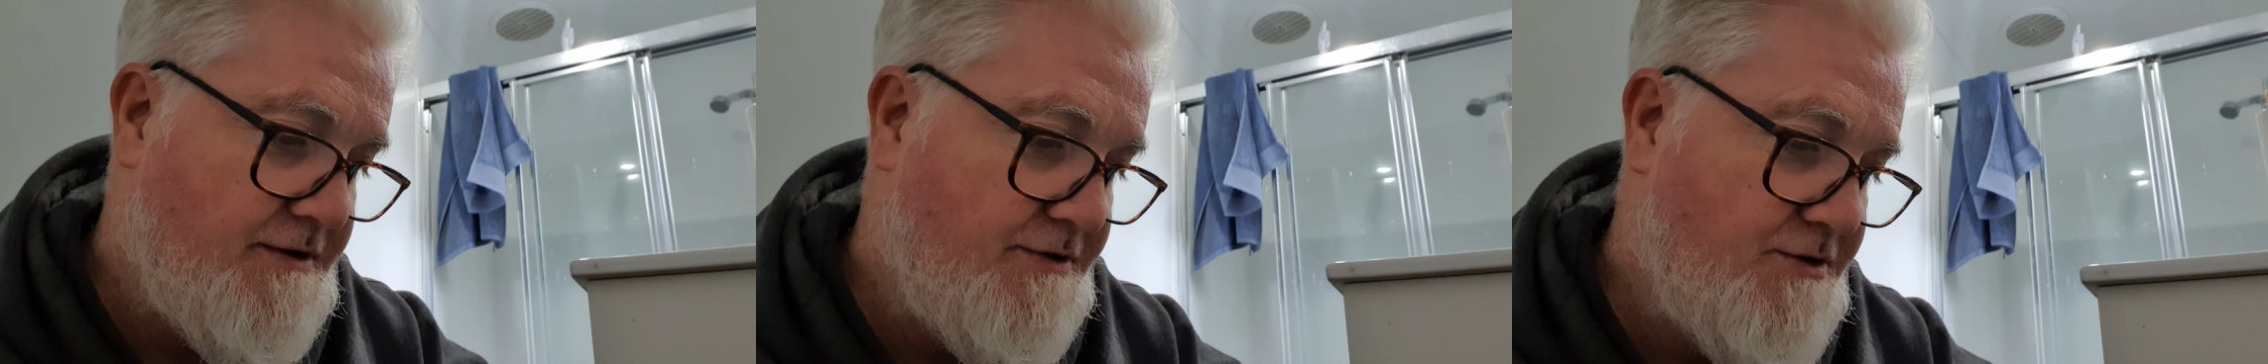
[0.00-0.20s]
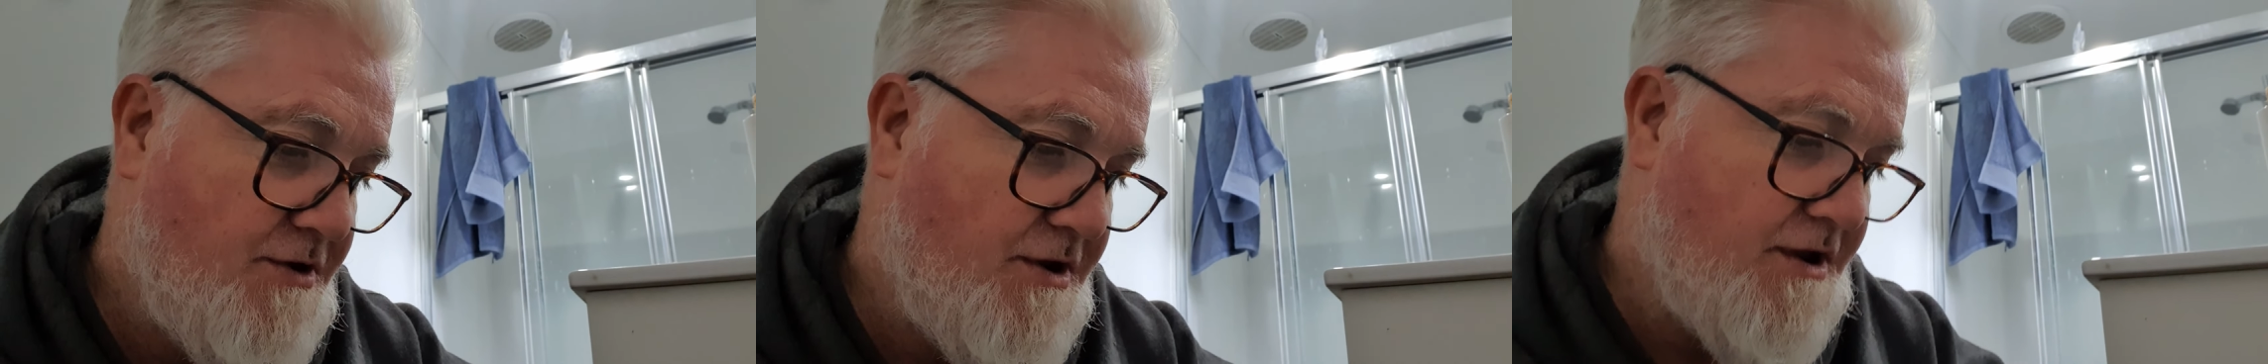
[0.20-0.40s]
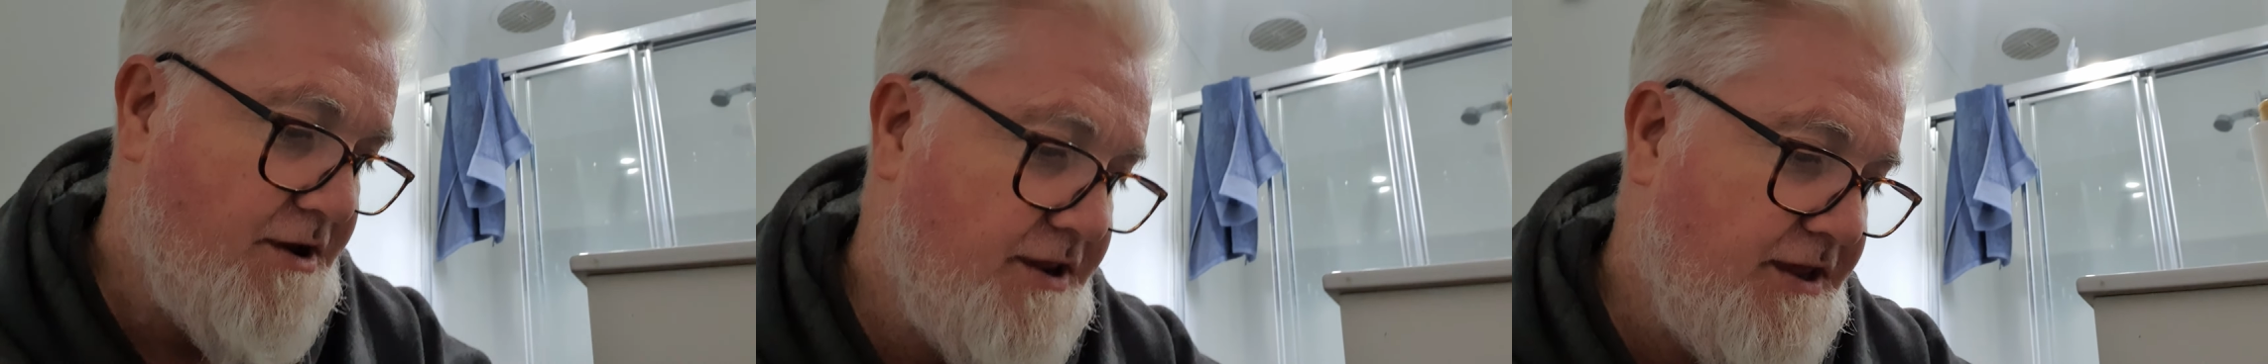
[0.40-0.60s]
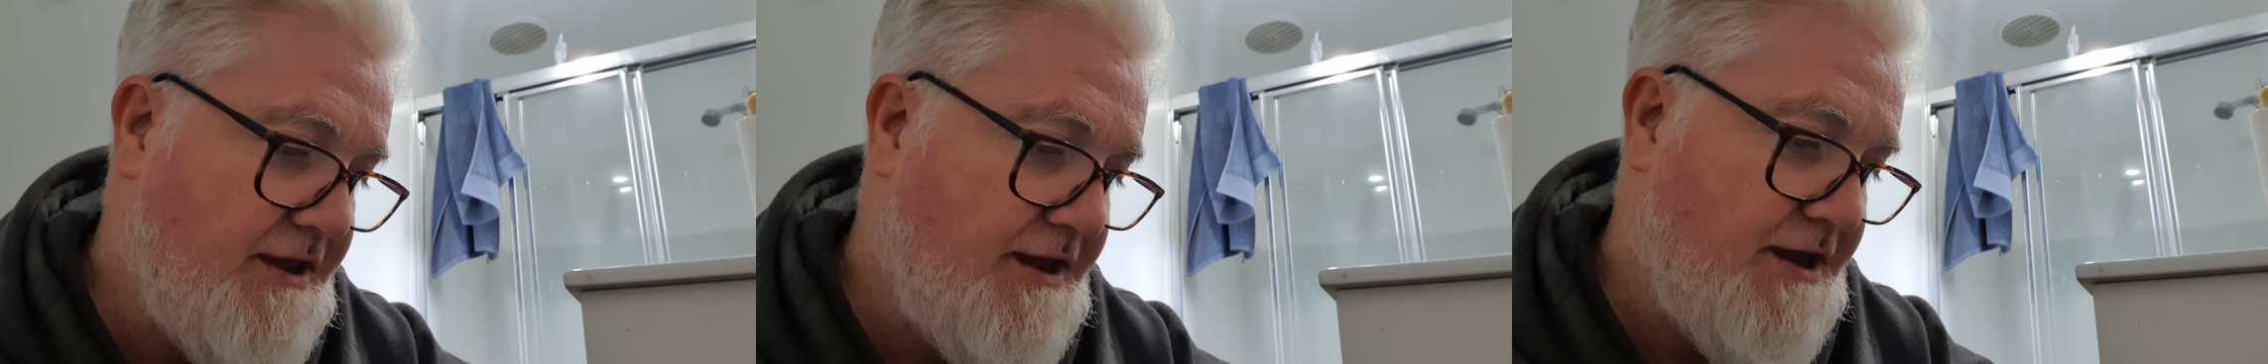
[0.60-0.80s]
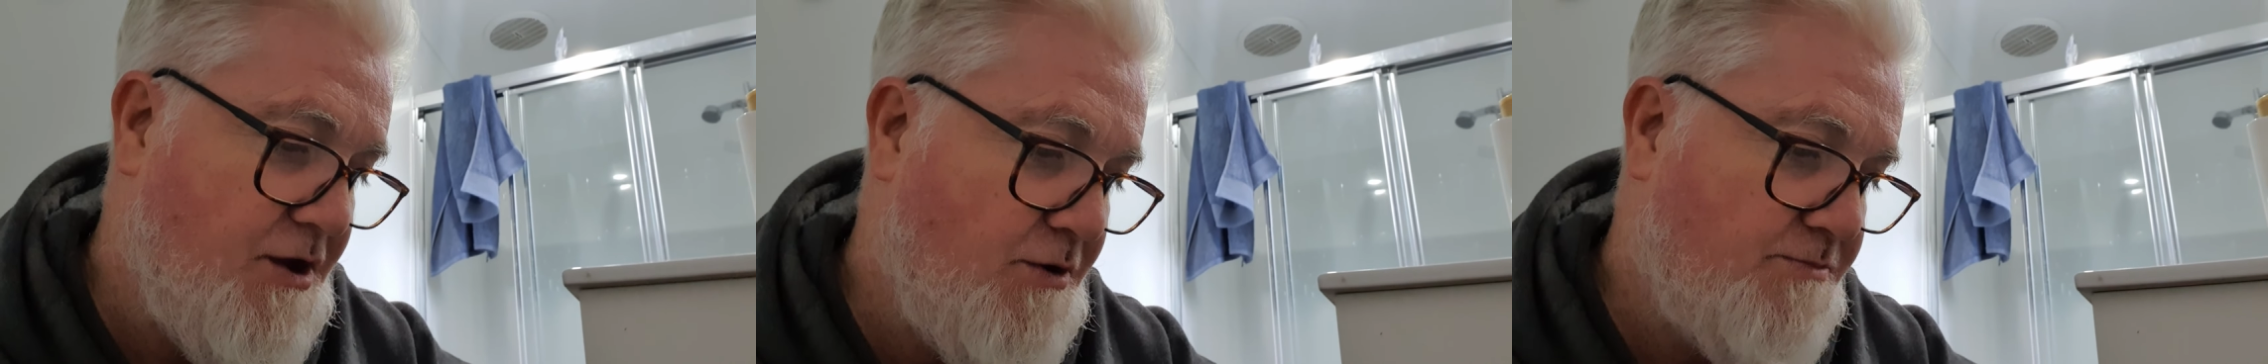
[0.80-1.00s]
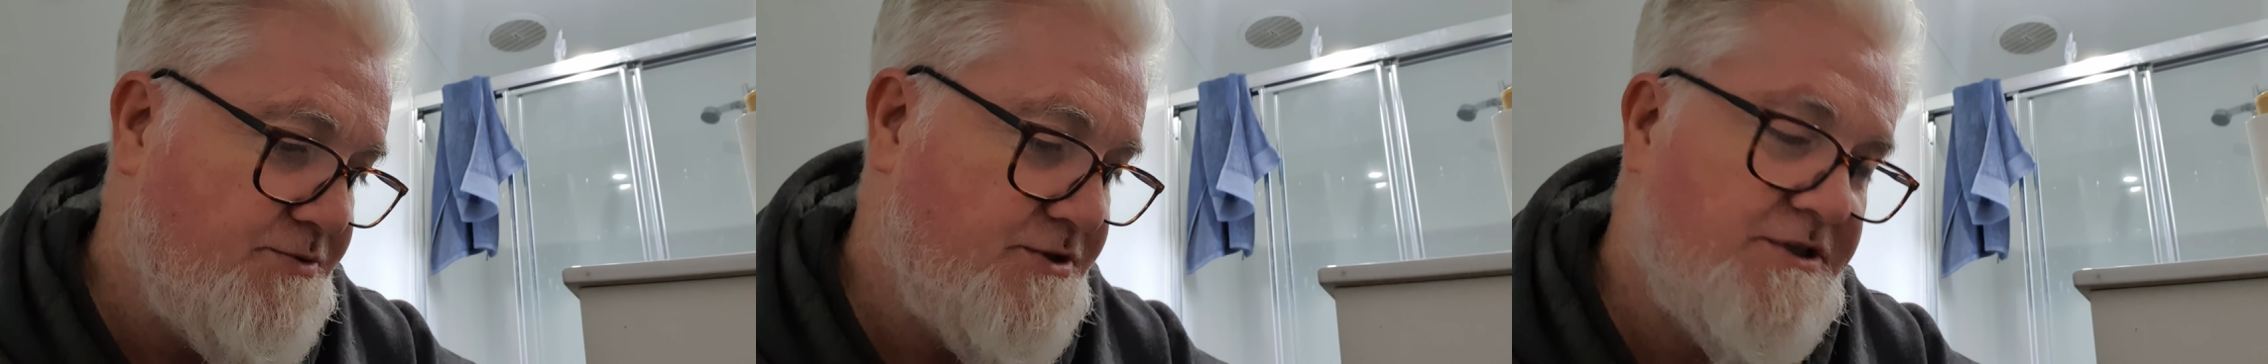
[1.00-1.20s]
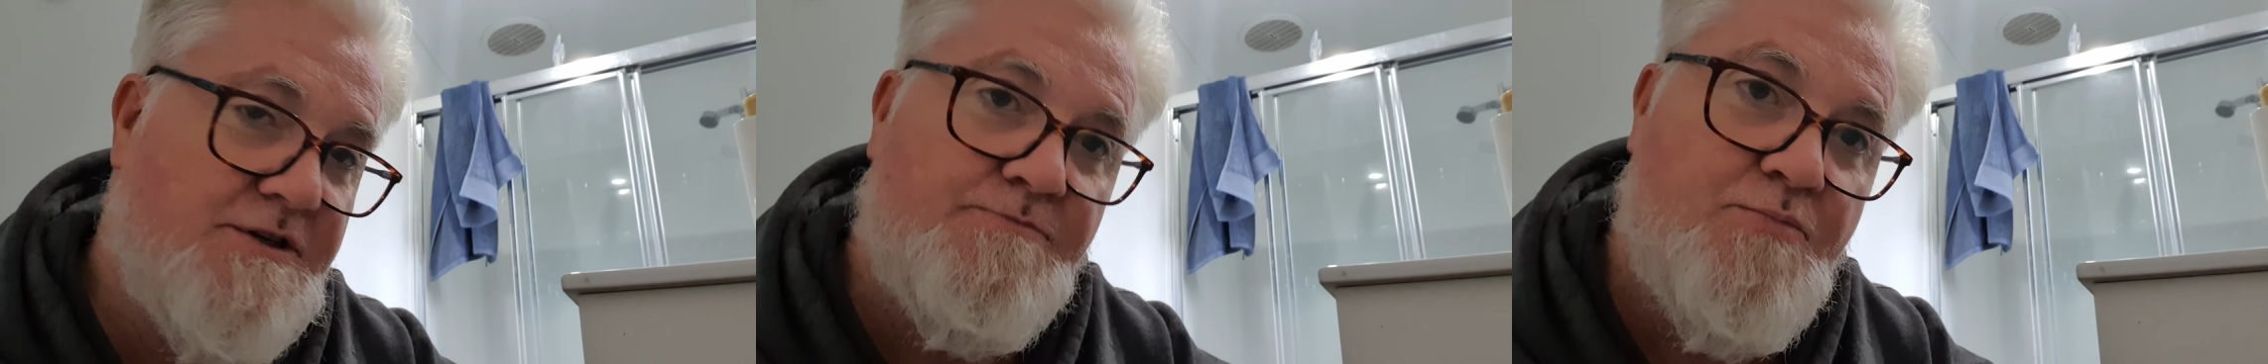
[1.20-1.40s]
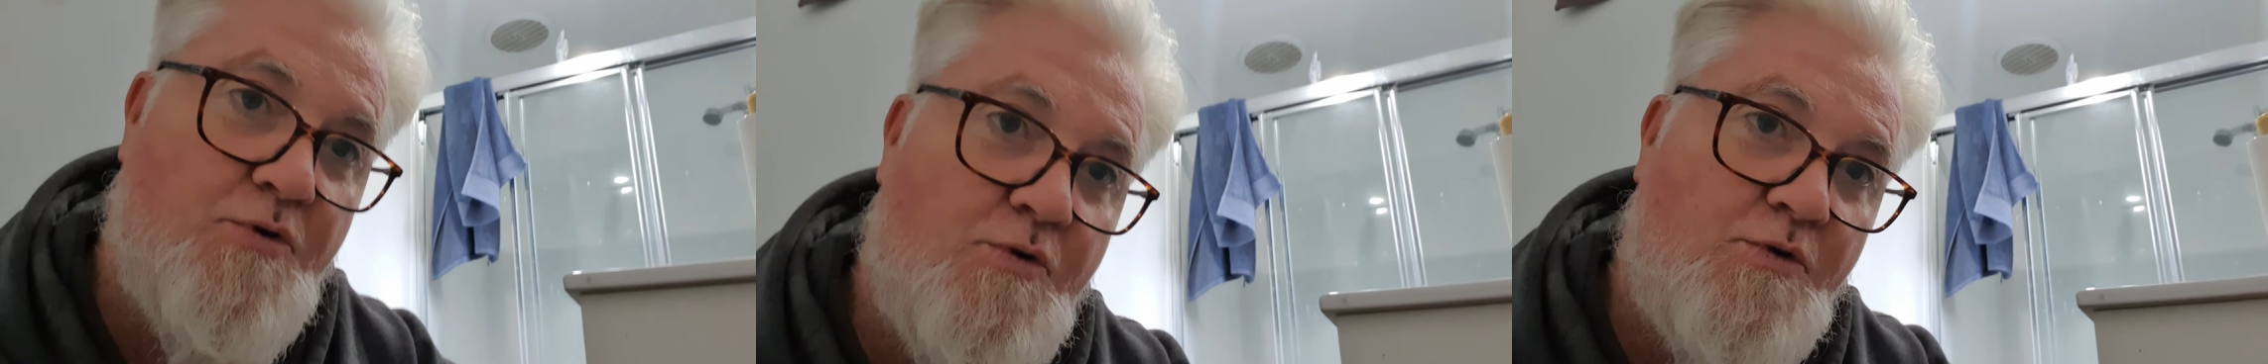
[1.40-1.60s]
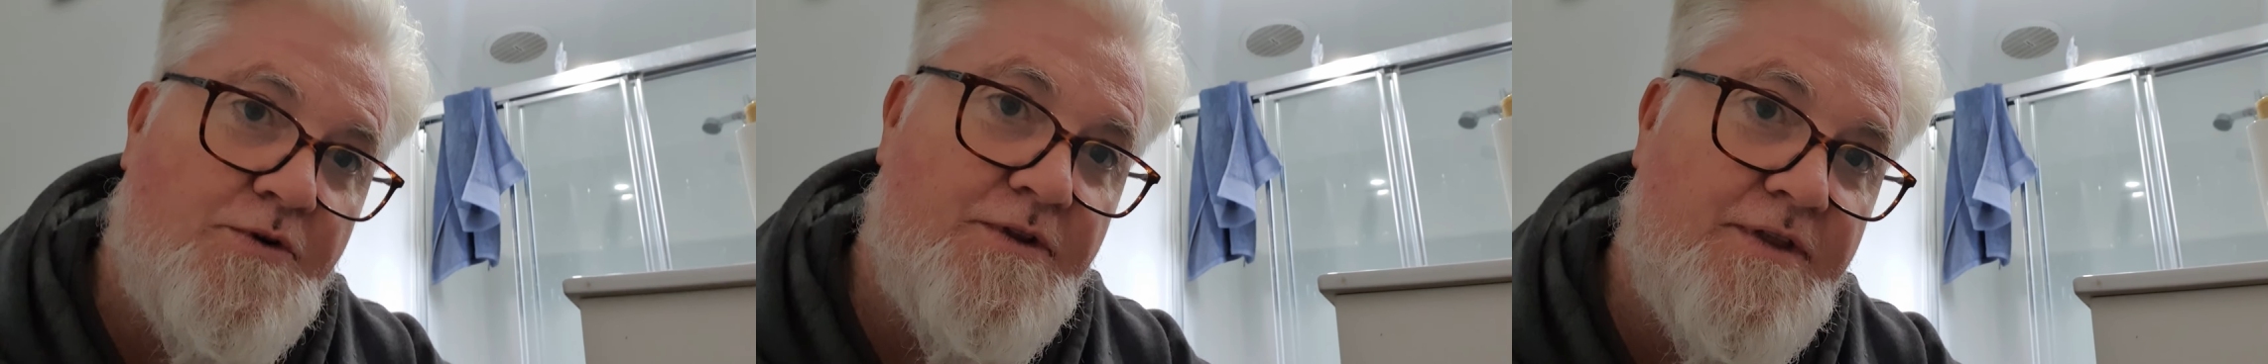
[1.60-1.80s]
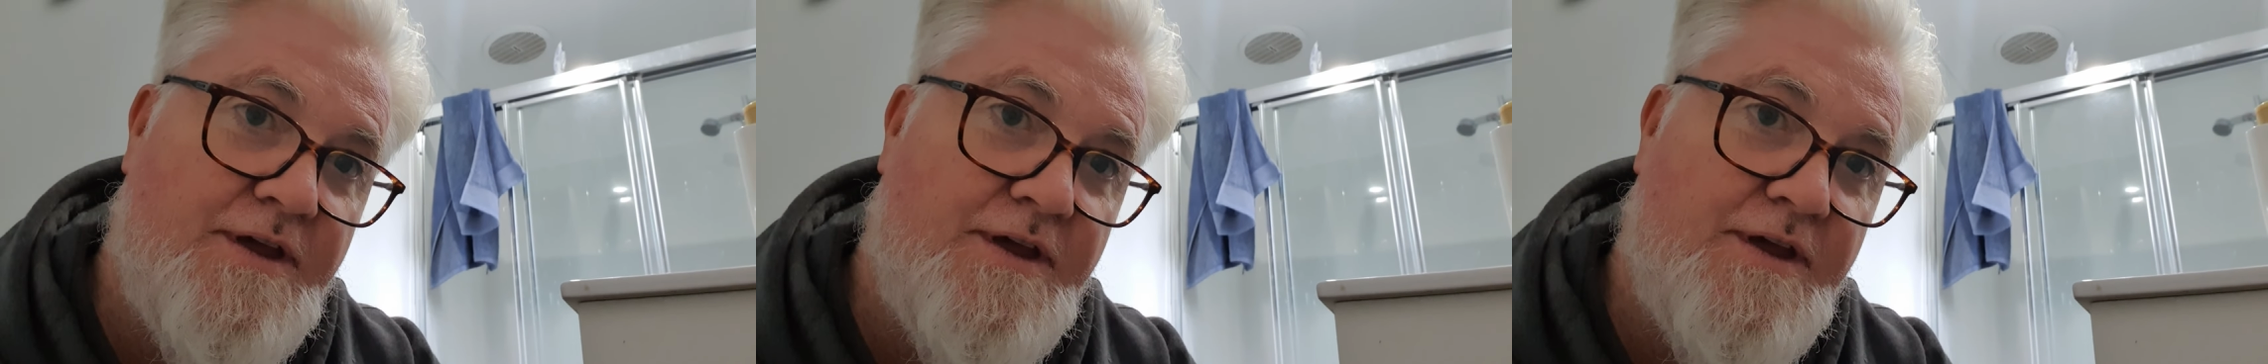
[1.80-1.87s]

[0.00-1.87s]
not only helps support